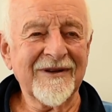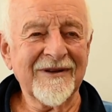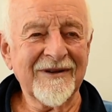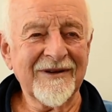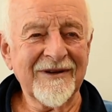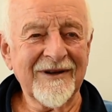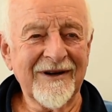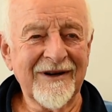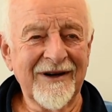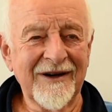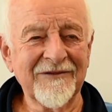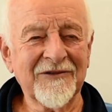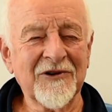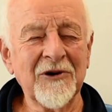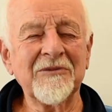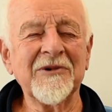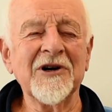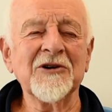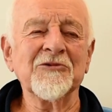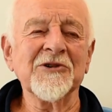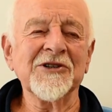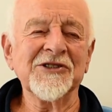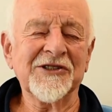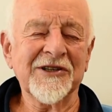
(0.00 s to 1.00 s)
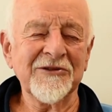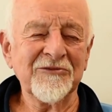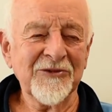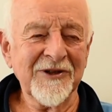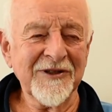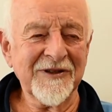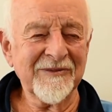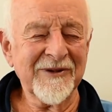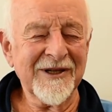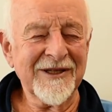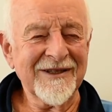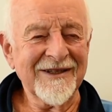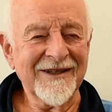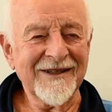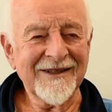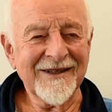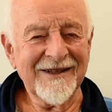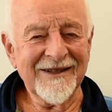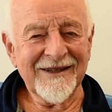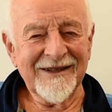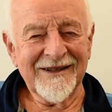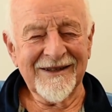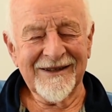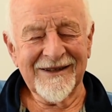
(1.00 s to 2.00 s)
Can... I've got my wisdom with me.
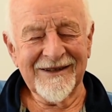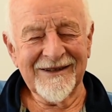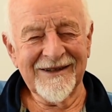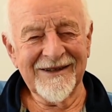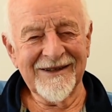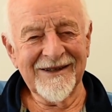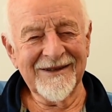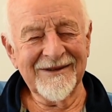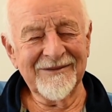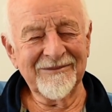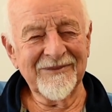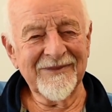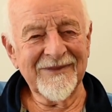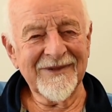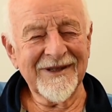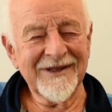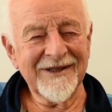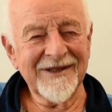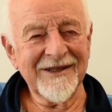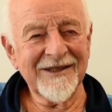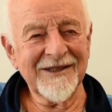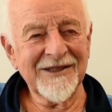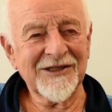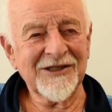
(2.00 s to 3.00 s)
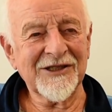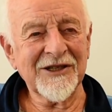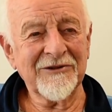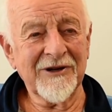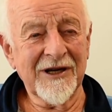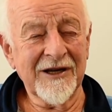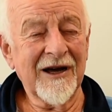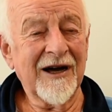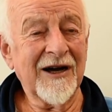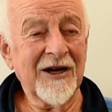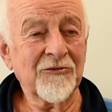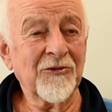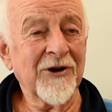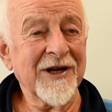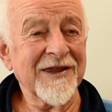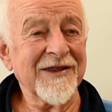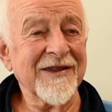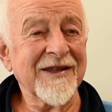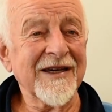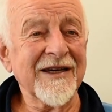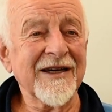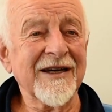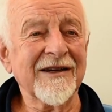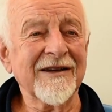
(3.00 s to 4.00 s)
So I went
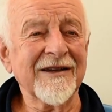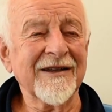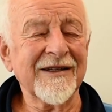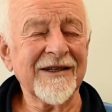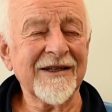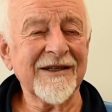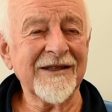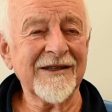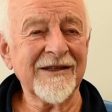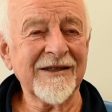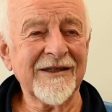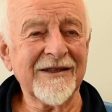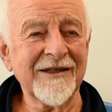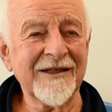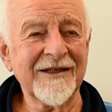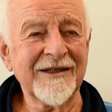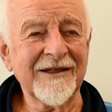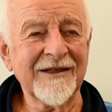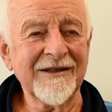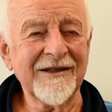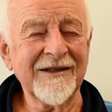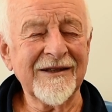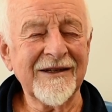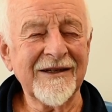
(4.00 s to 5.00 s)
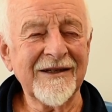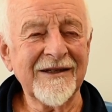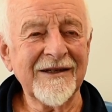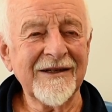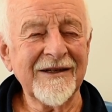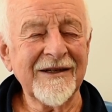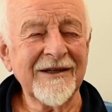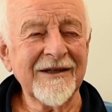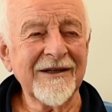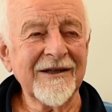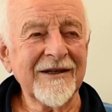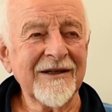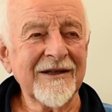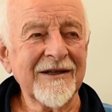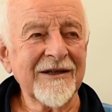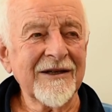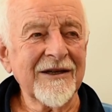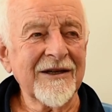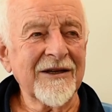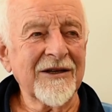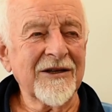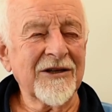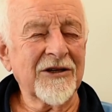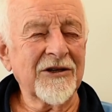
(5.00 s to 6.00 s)
there and...
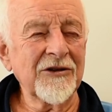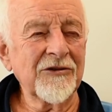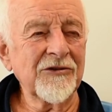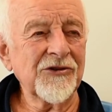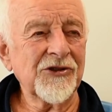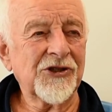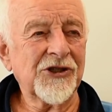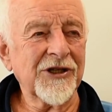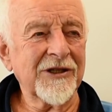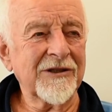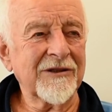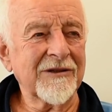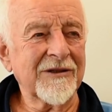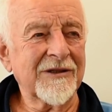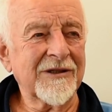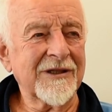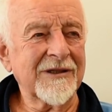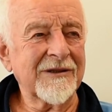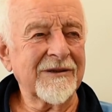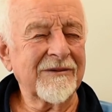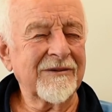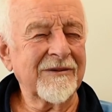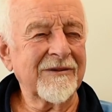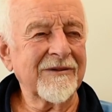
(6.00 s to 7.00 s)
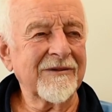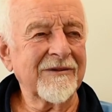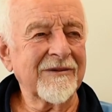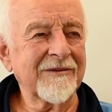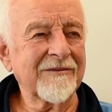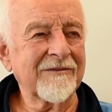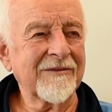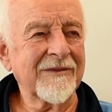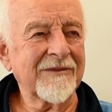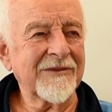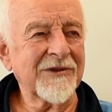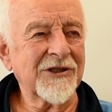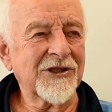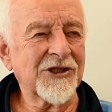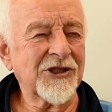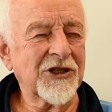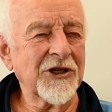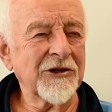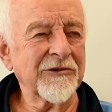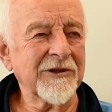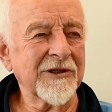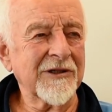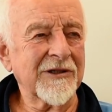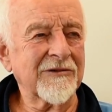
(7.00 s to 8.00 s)
Gooch and
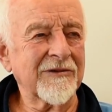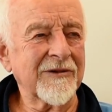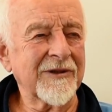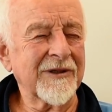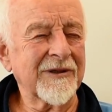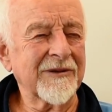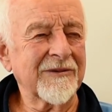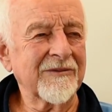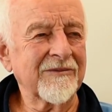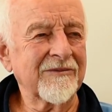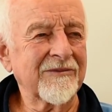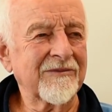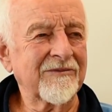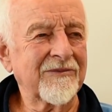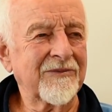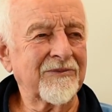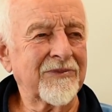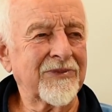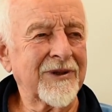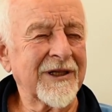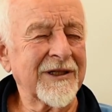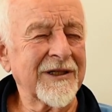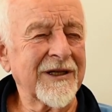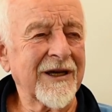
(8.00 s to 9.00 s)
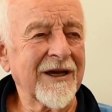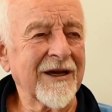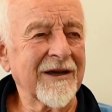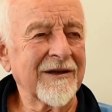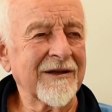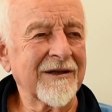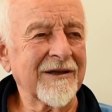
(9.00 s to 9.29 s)
Stewart were playing.